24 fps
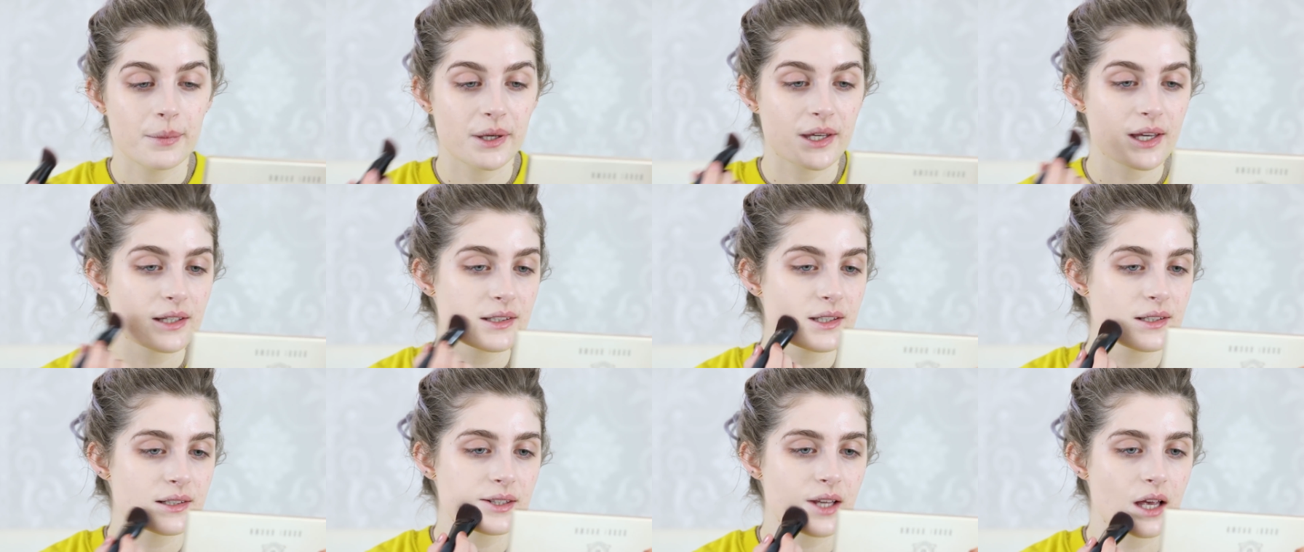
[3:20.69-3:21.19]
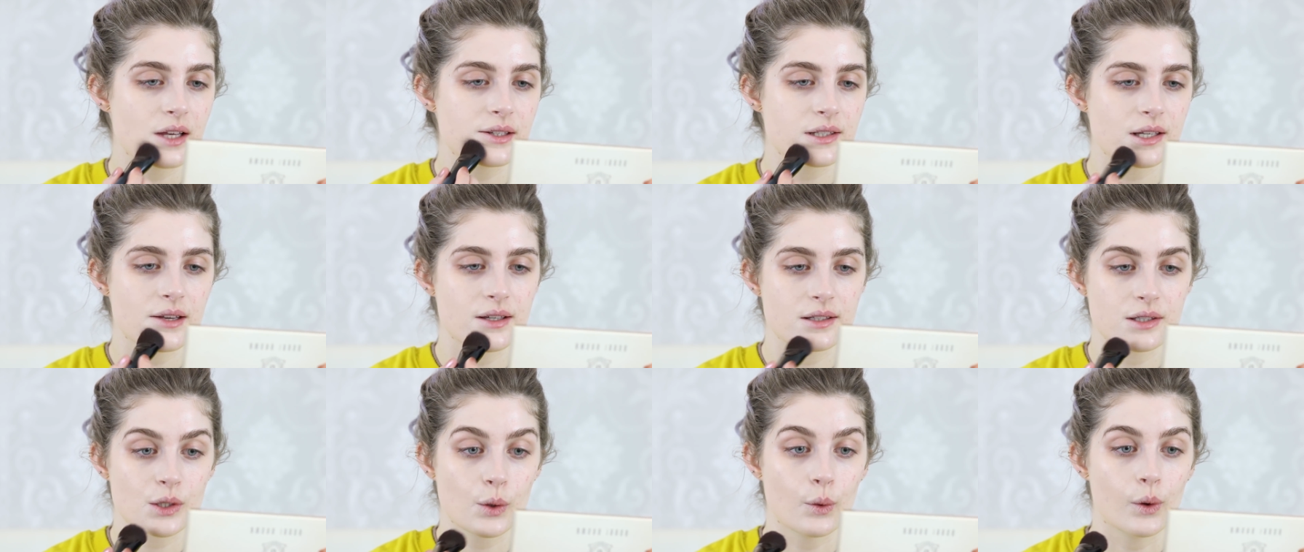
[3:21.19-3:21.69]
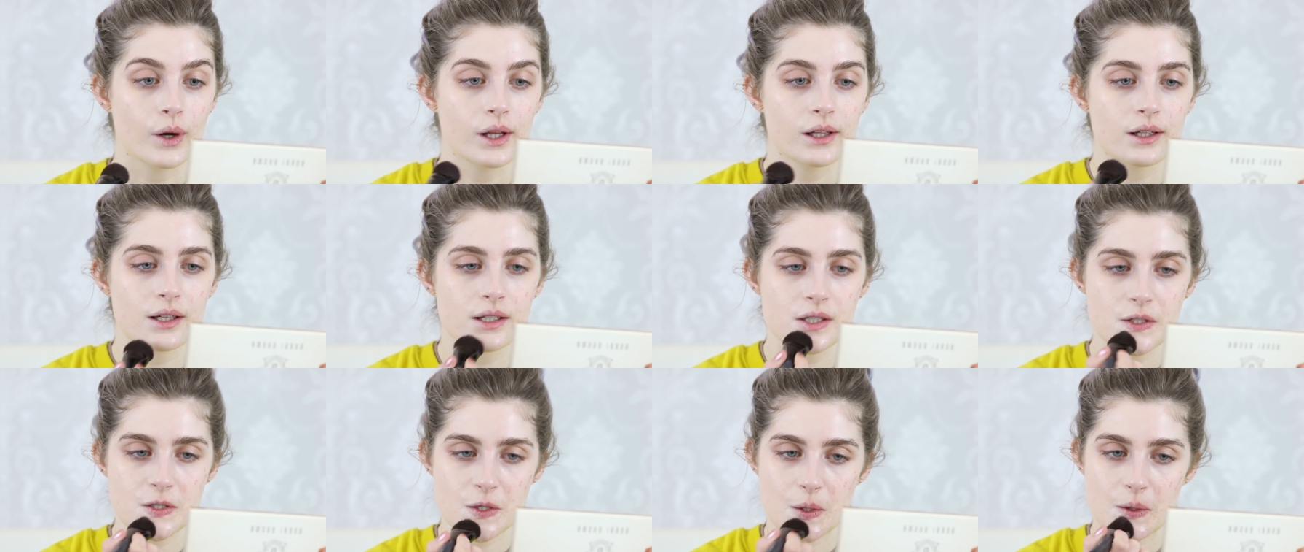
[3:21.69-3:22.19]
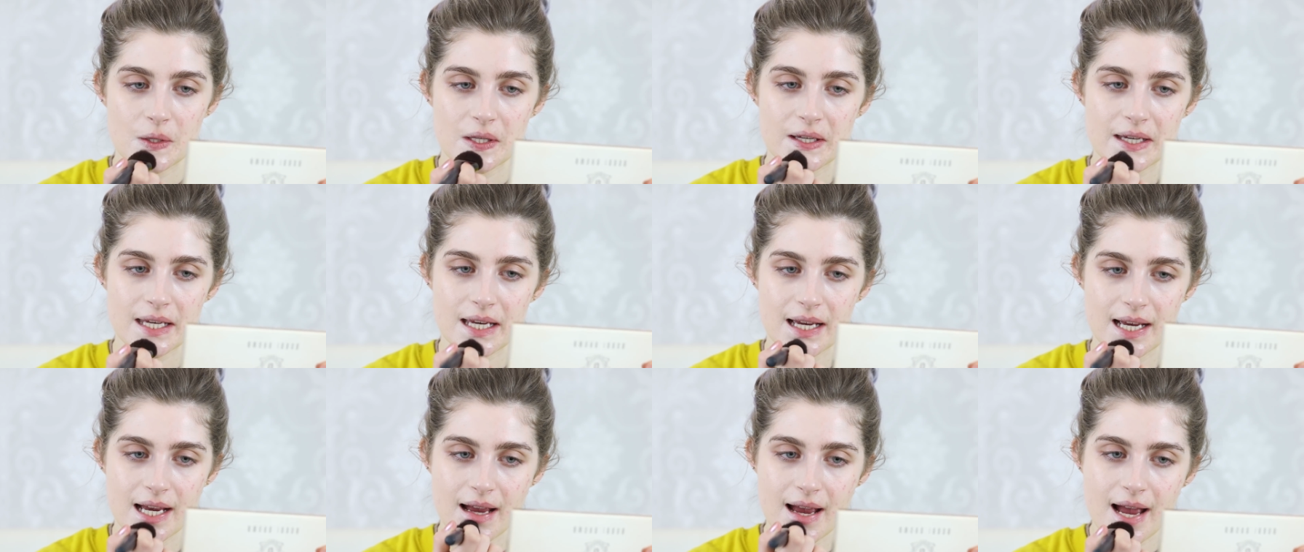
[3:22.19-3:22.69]
Because it says it's oil
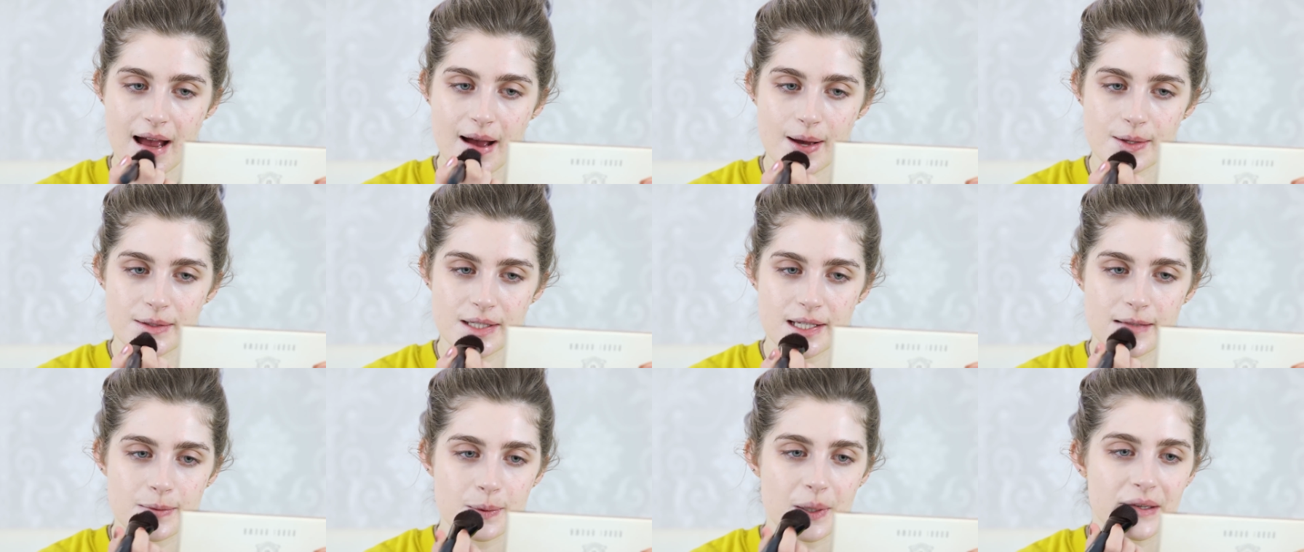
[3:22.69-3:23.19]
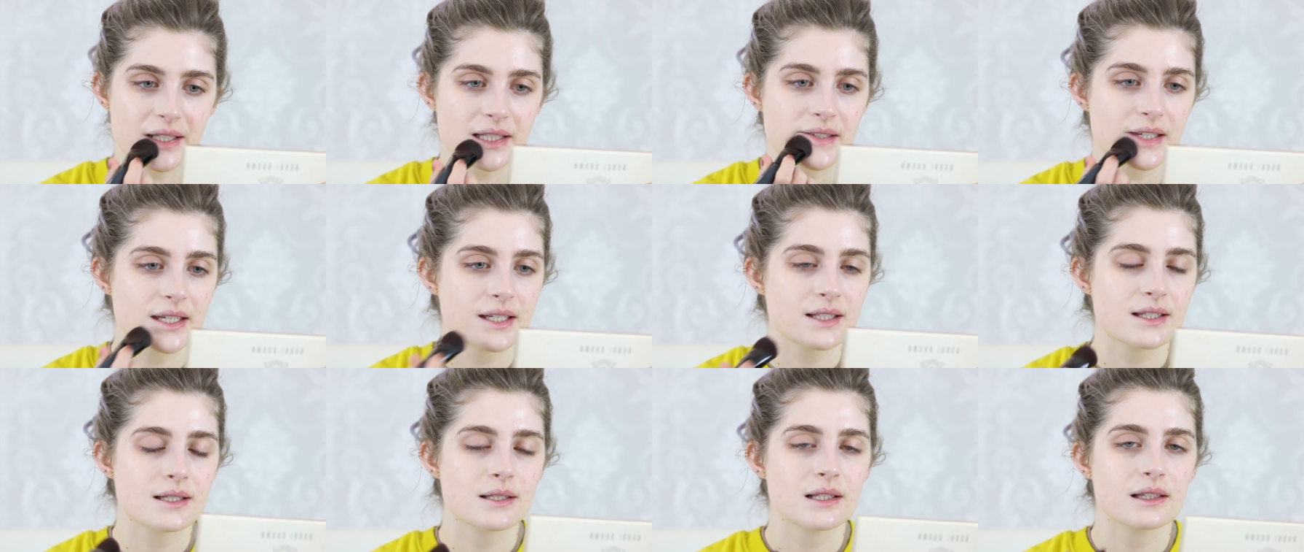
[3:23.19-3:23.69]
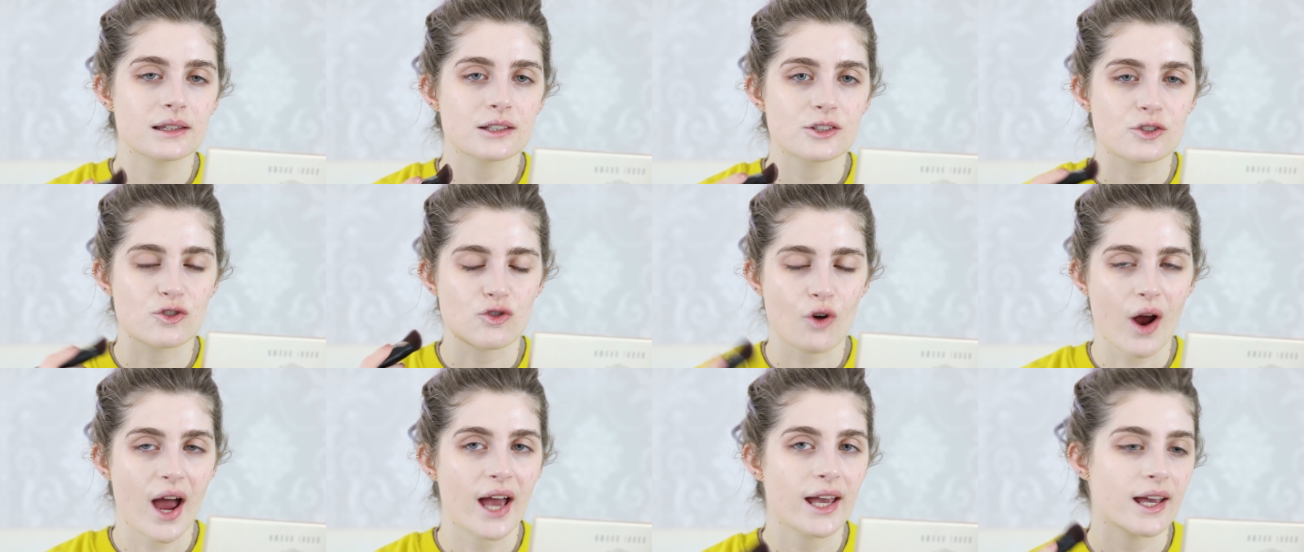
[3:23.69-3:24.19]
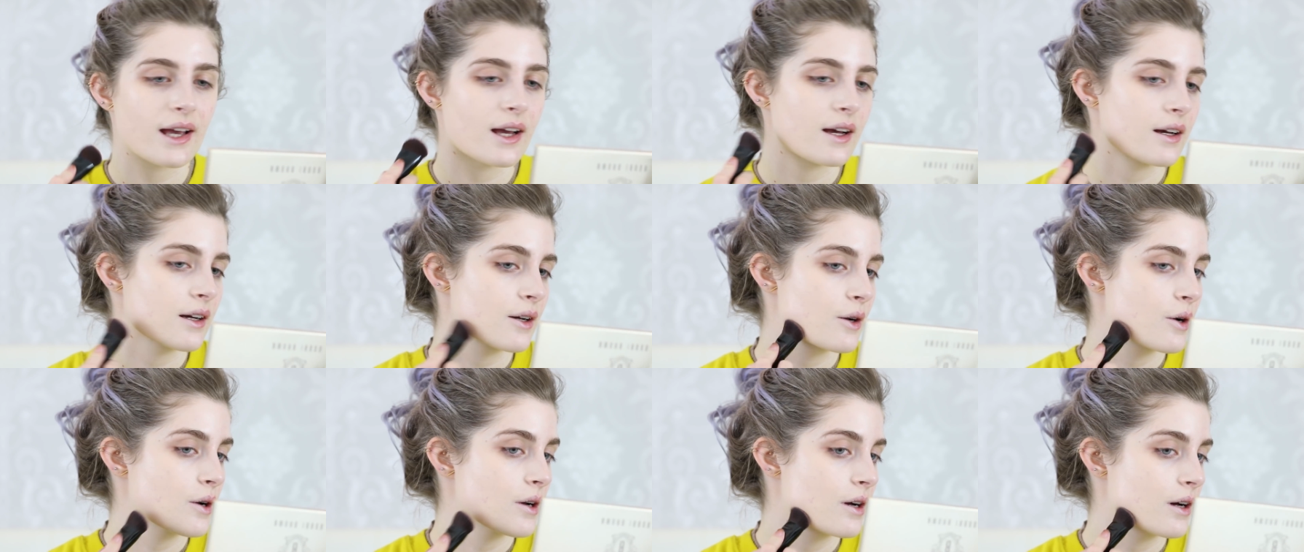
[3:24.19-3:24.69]
controlling, I was expecting it to dry
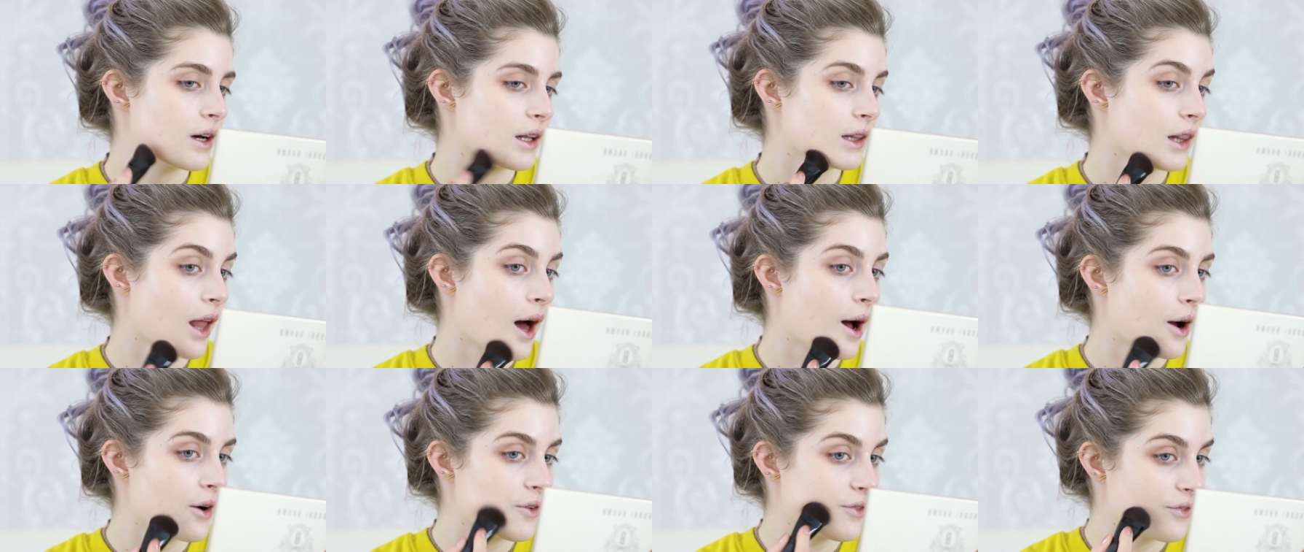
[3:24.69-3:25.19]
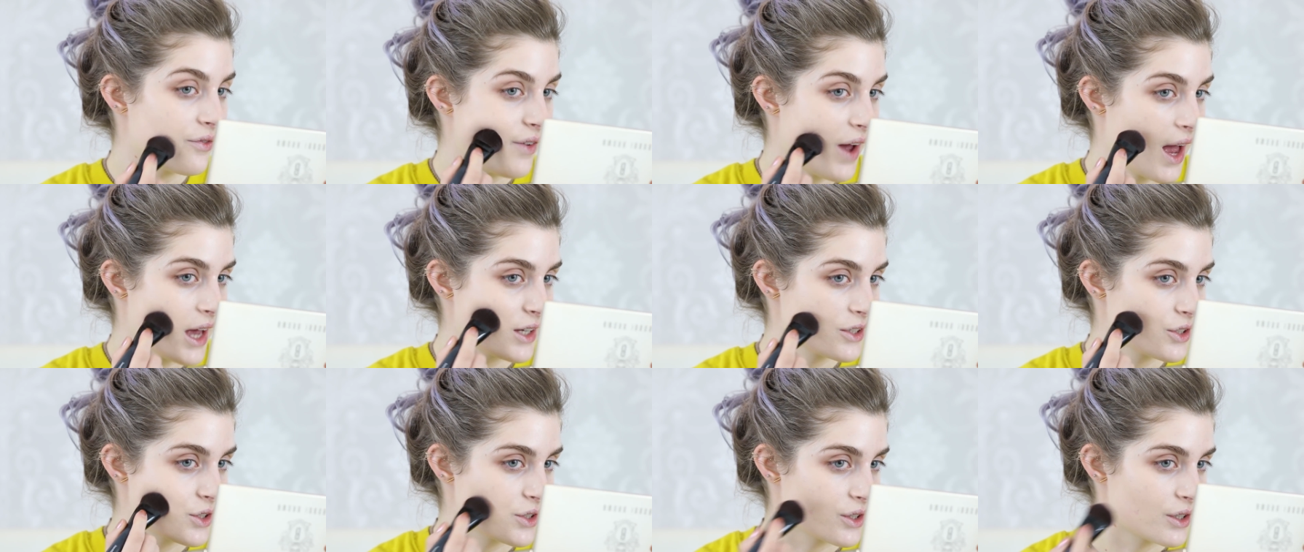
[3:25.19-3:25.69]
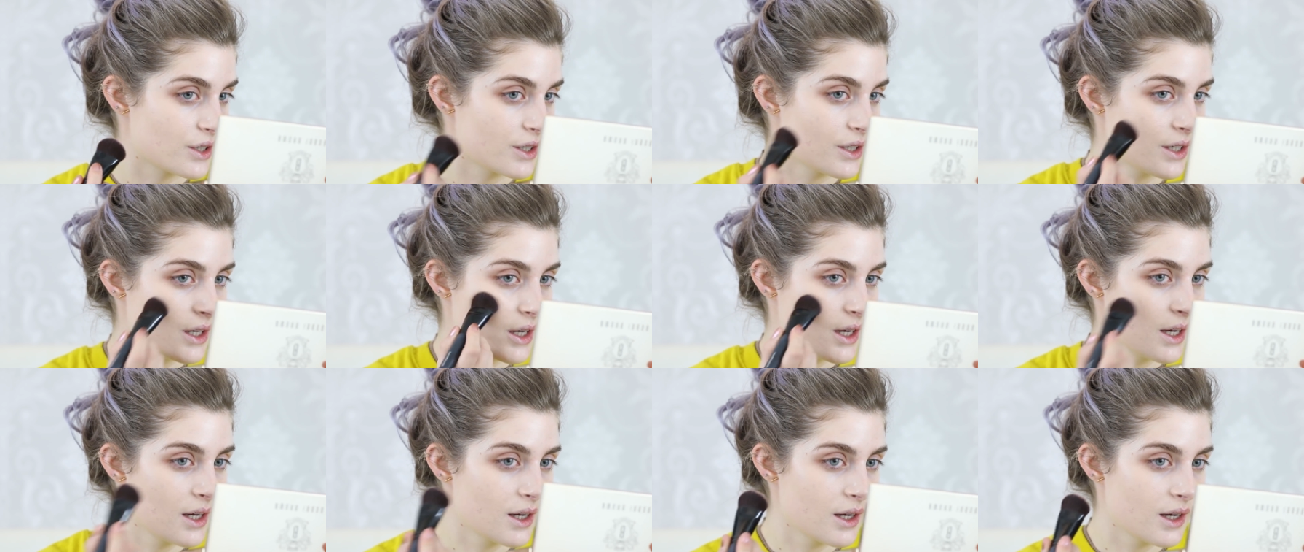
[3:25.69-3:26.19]
a lot faster,